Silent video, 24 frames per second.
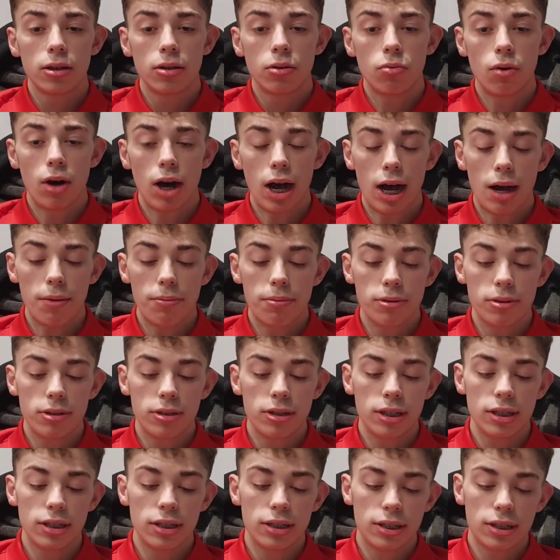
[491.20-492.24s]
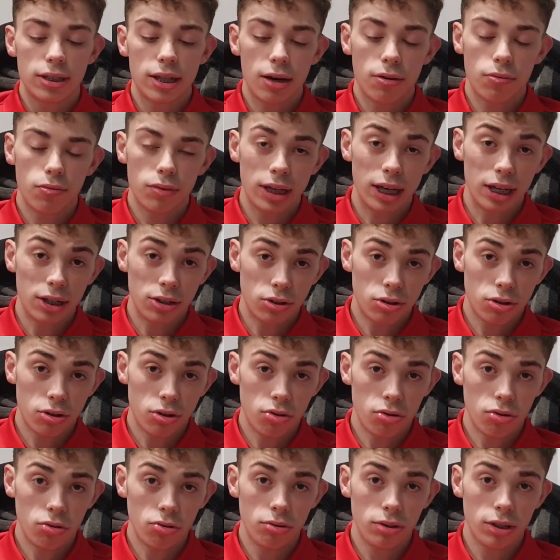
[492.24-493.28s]
what happens is that we get
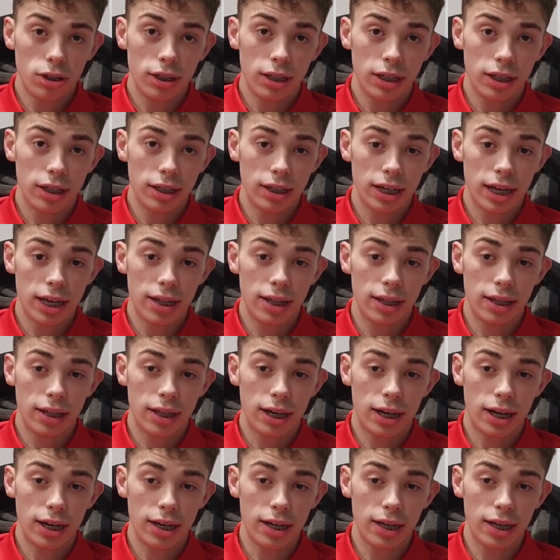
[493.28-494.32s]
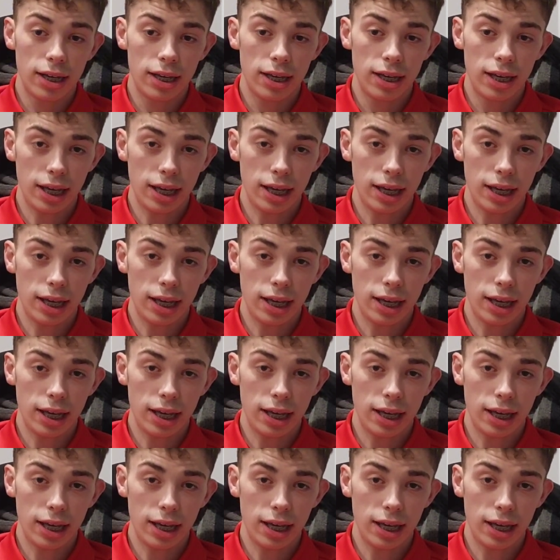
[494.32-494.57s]
told near the end that